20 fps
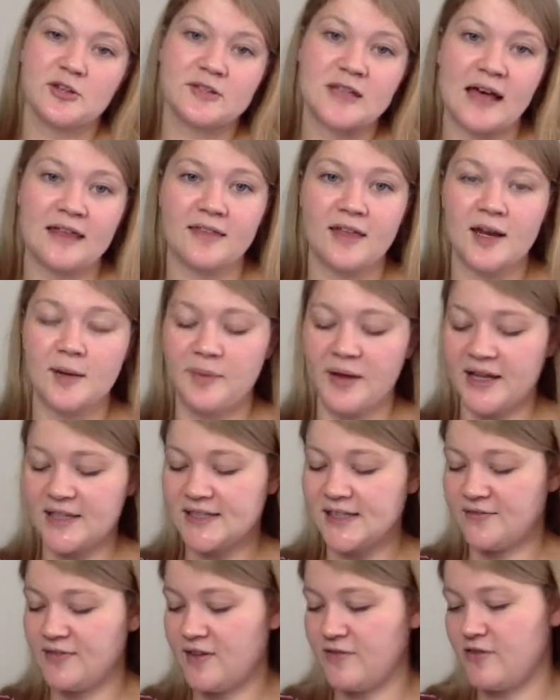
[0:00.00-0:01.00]
those athletic
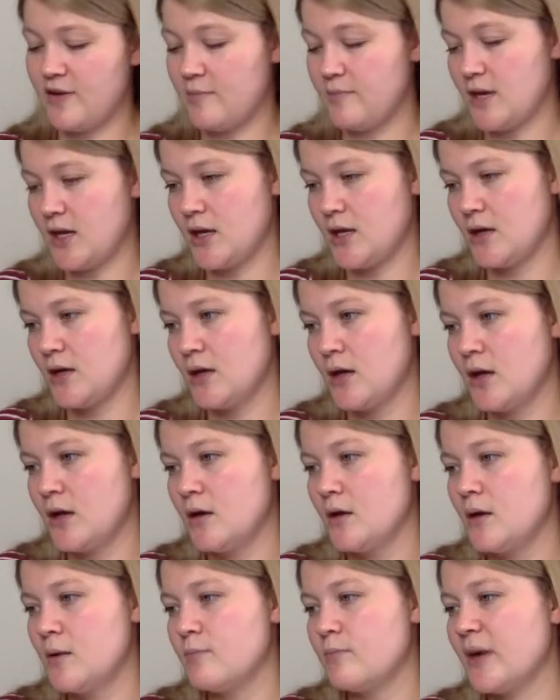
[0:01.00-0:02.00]
pants if they fit me.
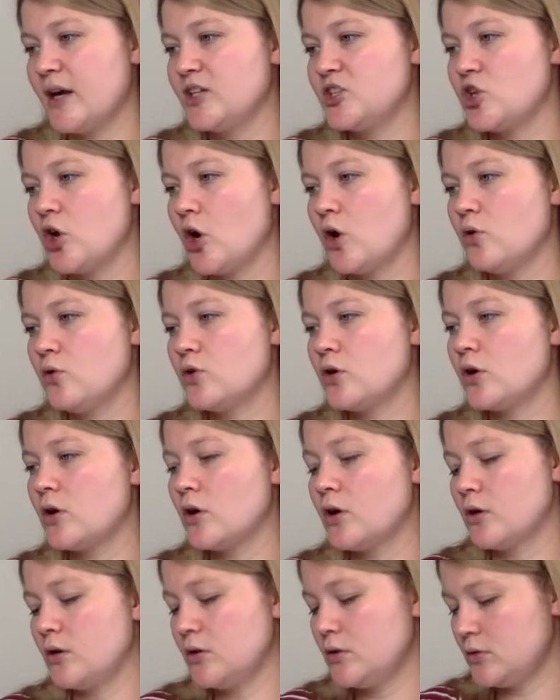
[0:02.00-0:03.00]
My
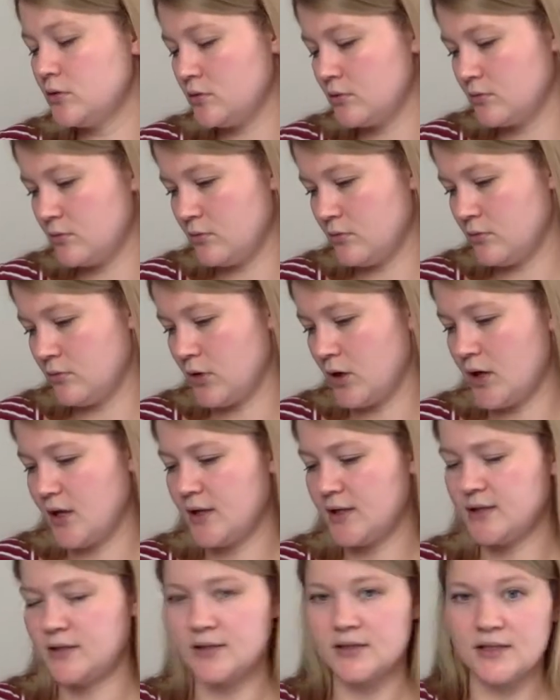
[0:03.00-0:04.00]
total
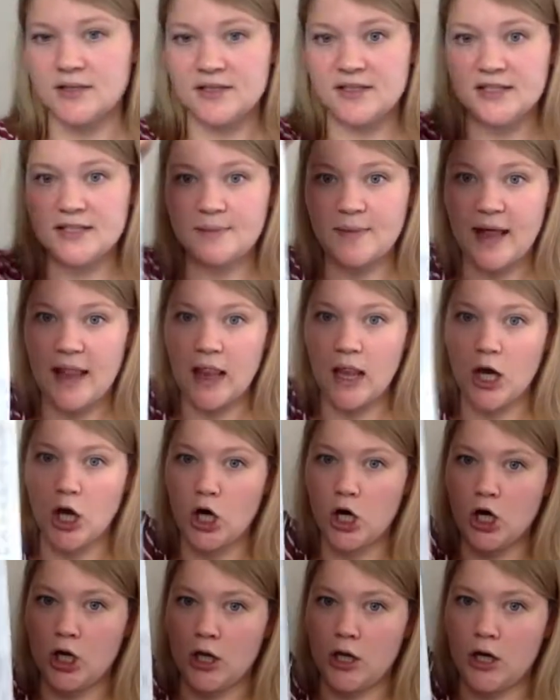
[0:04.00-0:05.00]
was, this is my
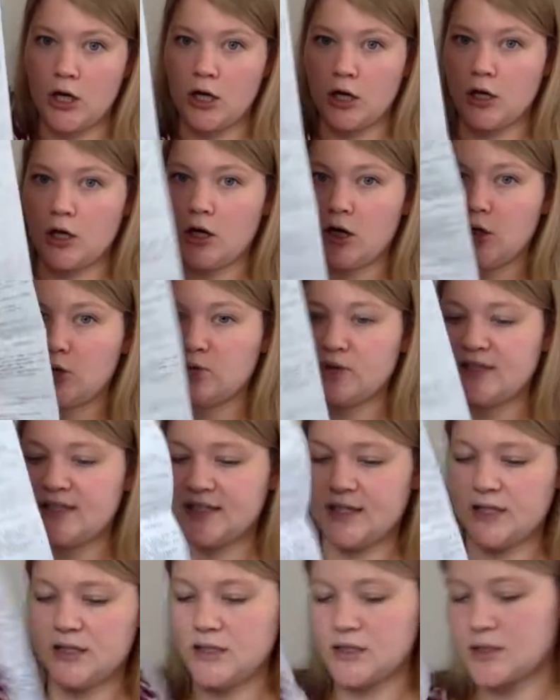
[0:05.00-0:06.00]
long, long, long
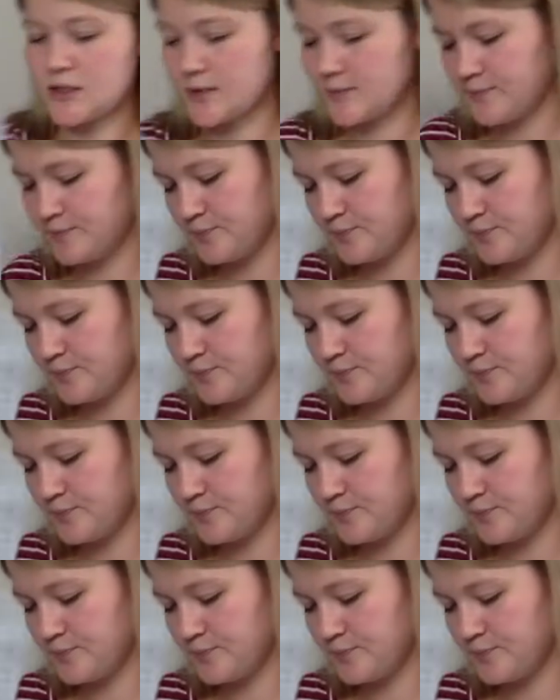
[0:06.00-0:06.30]
receipt.